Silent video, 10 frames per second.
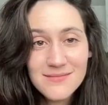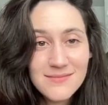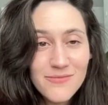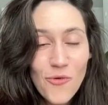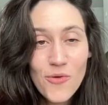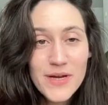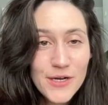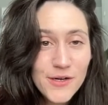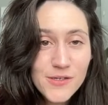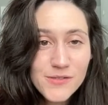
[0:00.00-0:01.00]

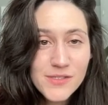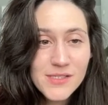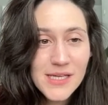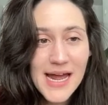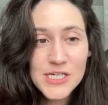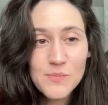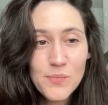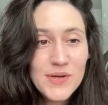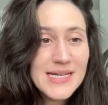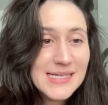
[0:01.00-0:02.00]
warriors /
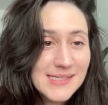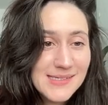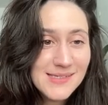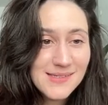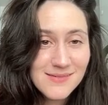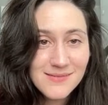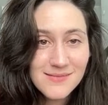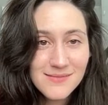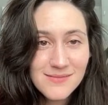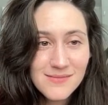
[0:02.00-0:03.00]
priests.
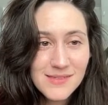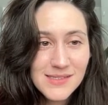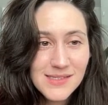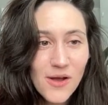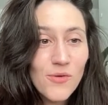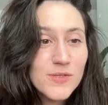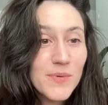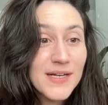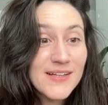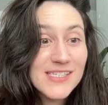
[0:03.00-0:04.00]
Oh, it's
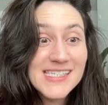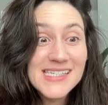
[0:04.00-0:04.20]
pronounced